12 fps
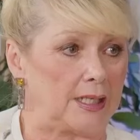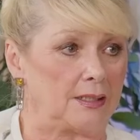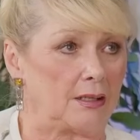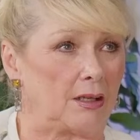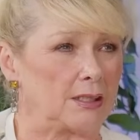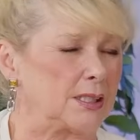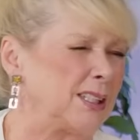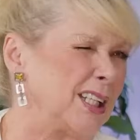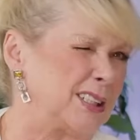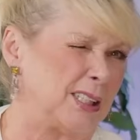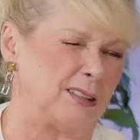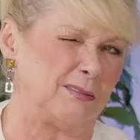in
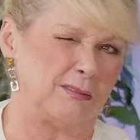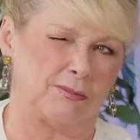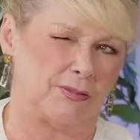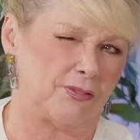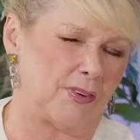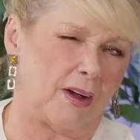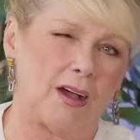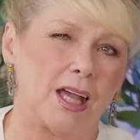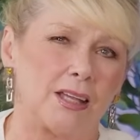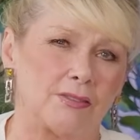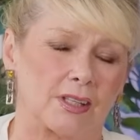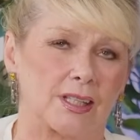
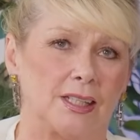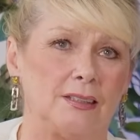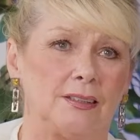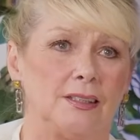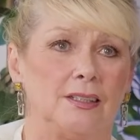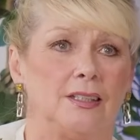1985, I think,